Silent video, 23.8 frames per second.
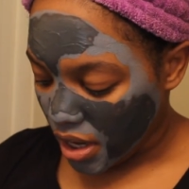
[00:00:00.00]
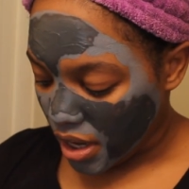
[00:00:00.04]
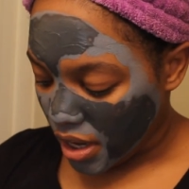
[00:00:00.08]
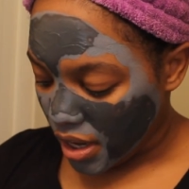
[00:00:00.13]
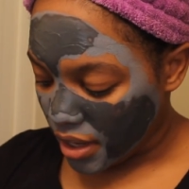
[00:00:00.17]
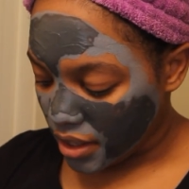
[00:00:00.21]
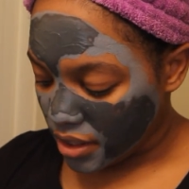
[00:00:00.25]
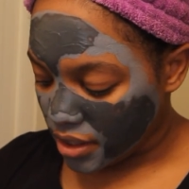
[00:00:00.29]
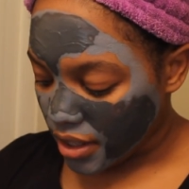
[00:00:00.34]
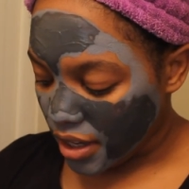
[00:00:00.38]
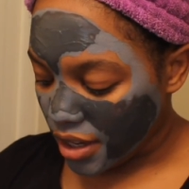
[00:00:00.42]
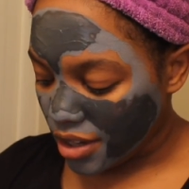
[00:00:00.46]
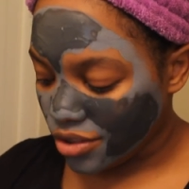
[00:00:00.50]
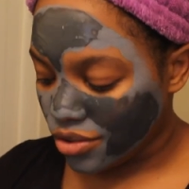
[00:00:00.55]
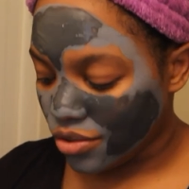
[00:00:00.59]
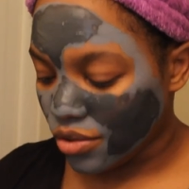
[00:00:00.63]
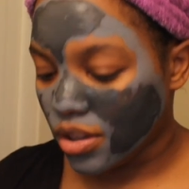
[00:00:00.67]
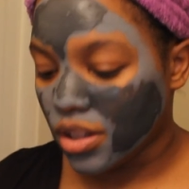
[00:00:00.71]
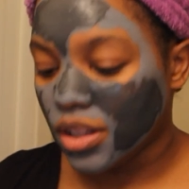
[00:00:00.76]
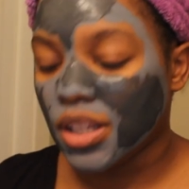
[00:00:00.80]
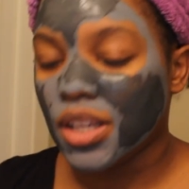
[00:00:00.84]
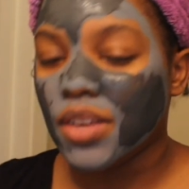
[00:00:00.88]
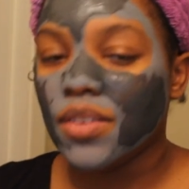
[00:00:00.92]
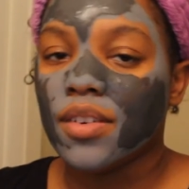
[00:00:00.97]
It says you
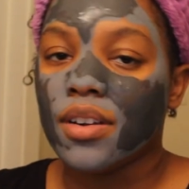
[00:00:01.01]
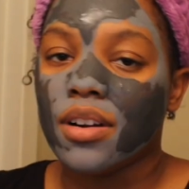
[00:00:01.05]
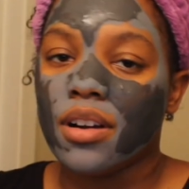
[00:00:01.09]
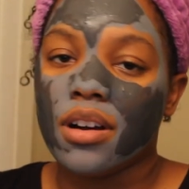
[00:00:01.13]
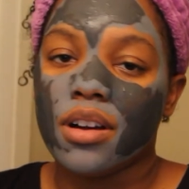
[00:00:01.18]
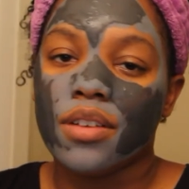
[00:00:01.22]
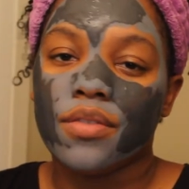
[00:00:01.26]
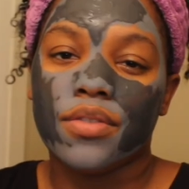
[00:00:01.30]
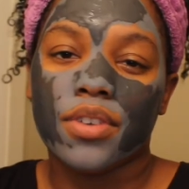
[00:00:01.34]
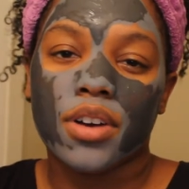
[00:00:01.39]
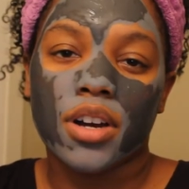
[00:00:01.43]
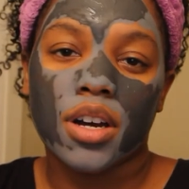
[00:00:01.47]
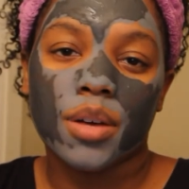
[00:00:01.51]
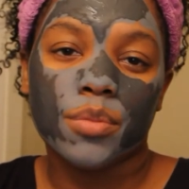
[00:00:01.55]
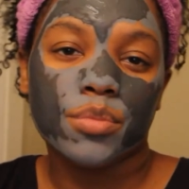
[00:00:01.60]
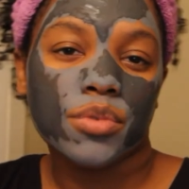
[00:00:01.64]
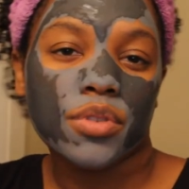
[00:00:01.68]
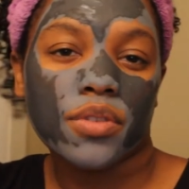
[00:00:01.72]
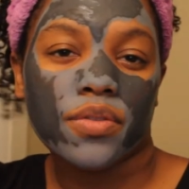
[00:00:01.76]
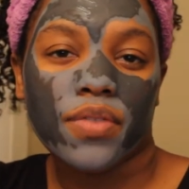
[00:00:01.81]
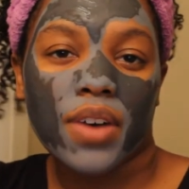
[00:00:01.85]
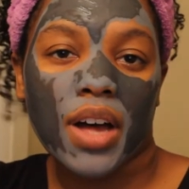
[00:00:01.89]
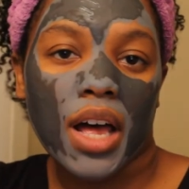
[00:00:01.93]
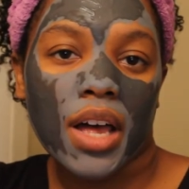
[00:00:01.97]
can leave it on for up to
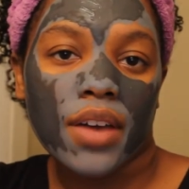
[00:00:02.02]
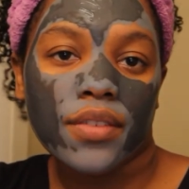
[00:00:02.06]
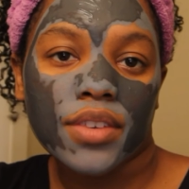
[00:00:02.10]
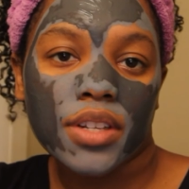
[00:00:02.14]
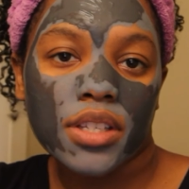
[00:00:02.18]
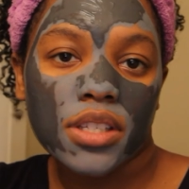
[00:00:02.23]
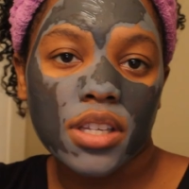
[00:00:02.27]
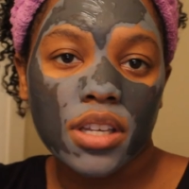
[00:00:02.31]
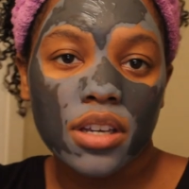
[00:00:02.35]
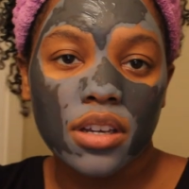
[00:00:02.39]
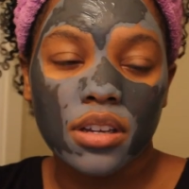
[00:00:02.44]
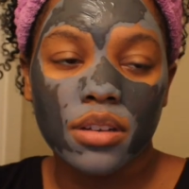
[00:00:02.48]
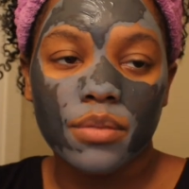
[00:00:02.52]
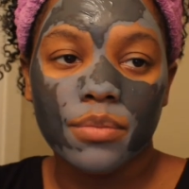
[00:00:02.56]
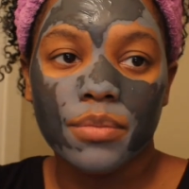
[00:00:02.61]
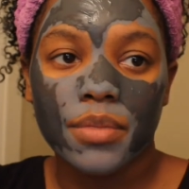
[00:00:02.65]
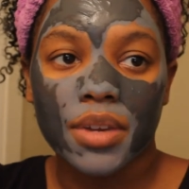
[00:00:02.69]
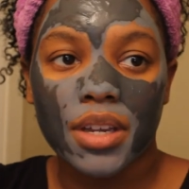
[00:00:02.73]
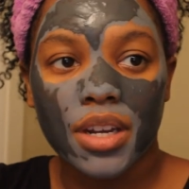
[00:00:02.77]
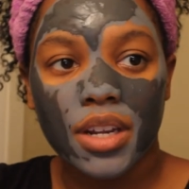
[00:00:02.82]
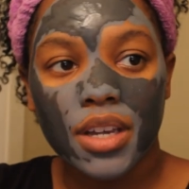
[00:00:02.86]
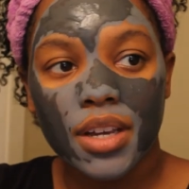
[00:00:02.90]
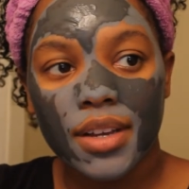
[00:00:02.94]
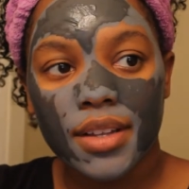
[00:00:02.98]
5 to 10
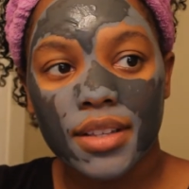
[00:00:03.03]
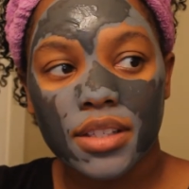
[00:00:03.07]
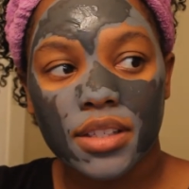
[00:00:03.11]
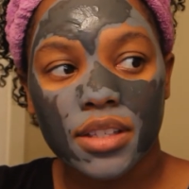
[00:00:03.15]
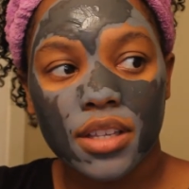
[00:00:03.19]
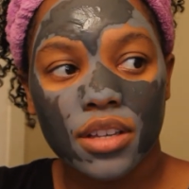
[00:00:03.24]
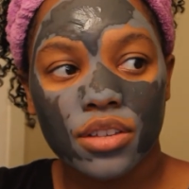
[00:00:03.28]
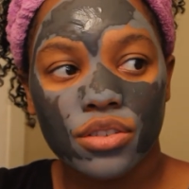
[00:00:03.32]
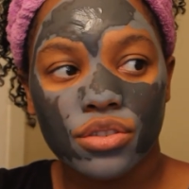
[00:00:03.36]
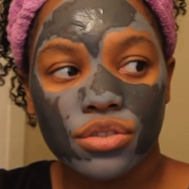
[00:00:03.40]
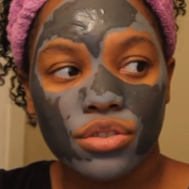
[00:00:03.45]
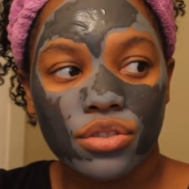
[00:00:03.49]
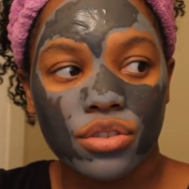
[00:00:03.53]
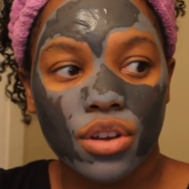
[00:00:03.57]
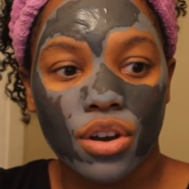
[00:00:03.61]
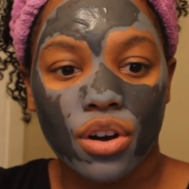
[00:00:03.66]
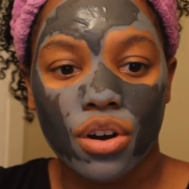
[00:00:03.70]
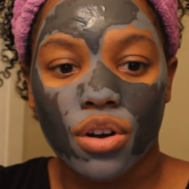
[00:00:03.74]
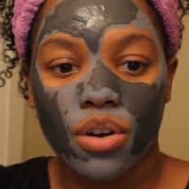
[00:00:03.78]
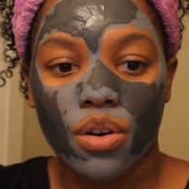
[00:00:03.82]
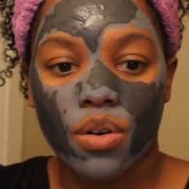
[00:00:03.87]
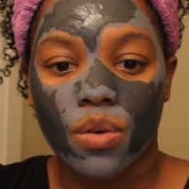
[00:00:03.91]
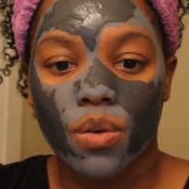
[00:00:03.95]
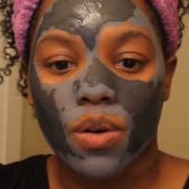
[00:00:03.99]
minutes,
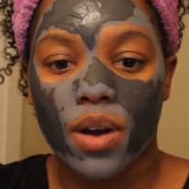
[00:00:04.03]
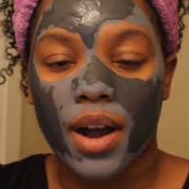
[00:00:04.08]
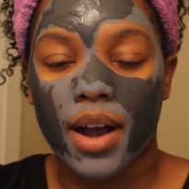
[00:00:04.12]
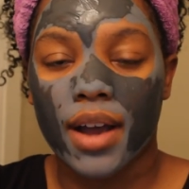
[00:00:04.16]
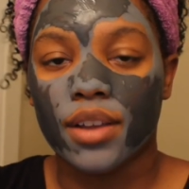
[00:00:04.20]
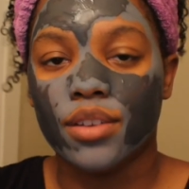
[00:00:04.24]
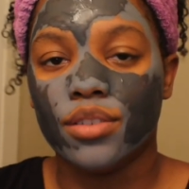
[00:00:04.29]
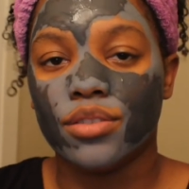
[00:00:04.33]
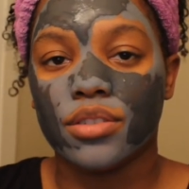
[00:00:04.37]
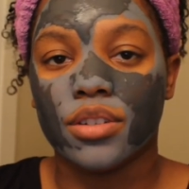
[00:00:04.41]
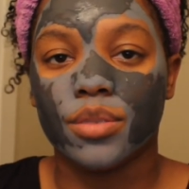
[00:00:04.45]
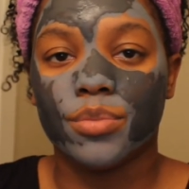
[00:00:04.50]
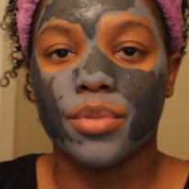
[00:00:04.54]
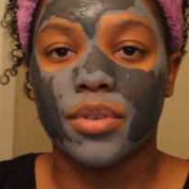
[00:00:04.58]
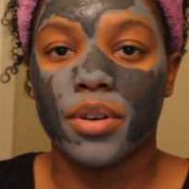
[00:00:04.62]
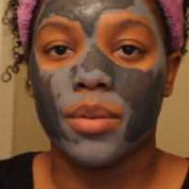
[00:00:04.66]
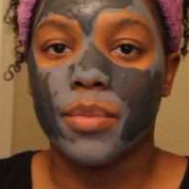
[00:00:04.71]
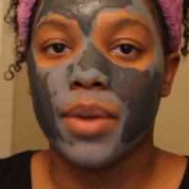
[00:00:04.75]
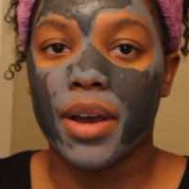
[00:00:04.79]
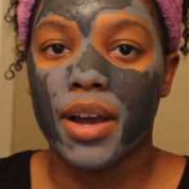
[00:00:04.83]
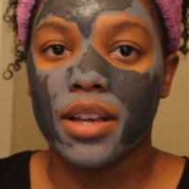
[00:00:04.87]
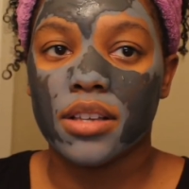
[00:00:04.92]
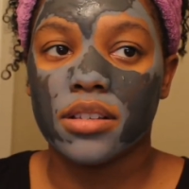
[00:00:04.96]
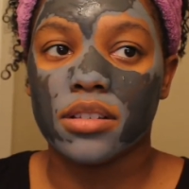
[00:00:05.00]
so I usually put a
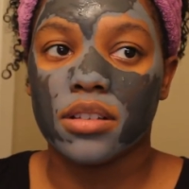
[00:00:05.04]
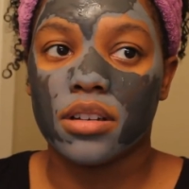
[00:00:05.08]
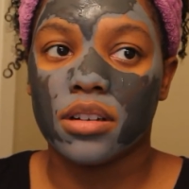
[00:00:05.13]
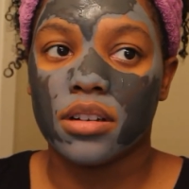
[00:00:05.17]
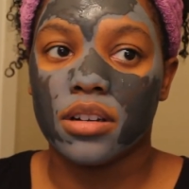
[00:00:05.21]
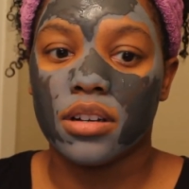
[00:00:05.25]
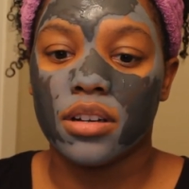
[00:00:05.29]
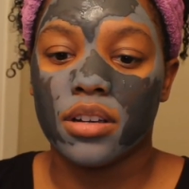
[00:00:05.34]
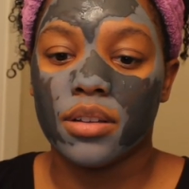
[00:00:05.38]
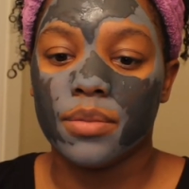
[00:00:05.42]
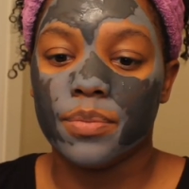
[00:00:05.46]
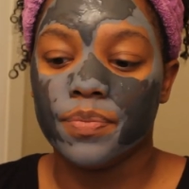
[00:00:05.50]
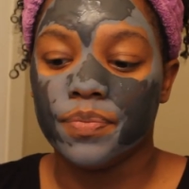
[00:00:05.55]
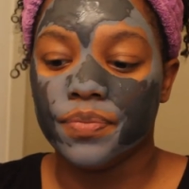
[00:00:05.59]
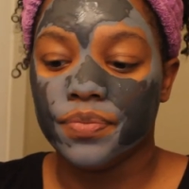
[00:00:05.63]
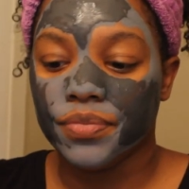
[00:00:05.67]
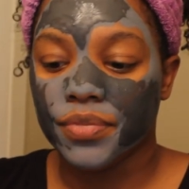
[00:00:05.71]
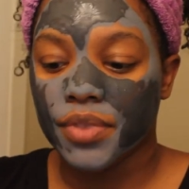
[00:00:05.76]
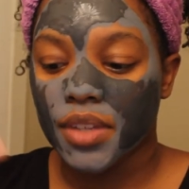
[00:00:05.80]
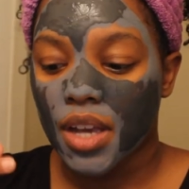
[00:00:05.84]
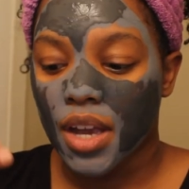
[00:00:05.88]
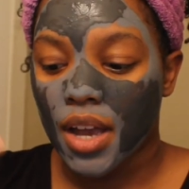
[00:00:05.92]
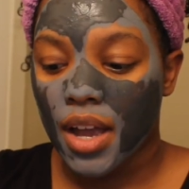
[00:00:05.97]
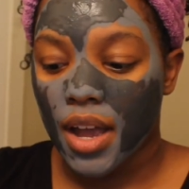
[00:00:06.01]
mask on.
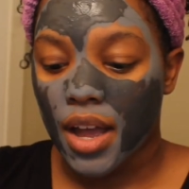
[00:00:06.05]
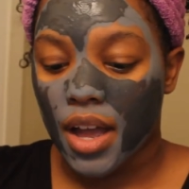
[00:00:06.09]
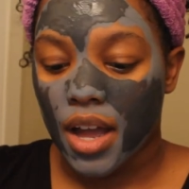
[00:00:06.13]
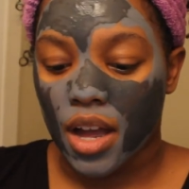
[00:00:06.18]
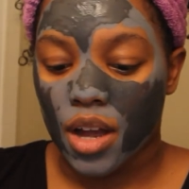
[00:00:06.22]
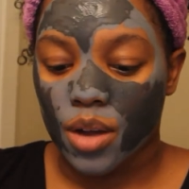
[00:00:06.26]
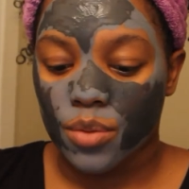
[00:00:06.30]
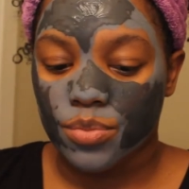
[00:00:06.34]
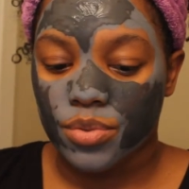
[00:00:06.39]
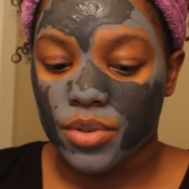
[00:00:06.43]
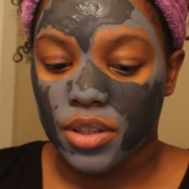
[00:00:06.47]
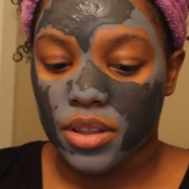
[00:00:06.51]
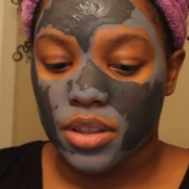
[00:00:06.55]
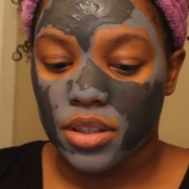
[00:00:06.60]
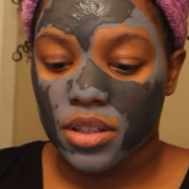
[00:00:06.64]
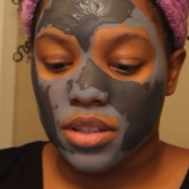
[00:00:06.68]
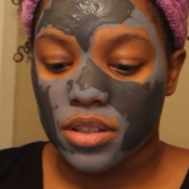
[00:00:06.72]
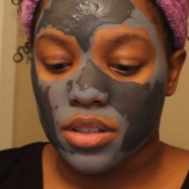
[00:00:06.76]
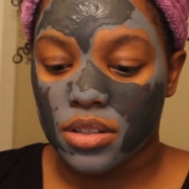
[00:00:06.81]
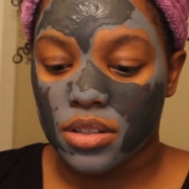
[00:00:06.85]
I'll put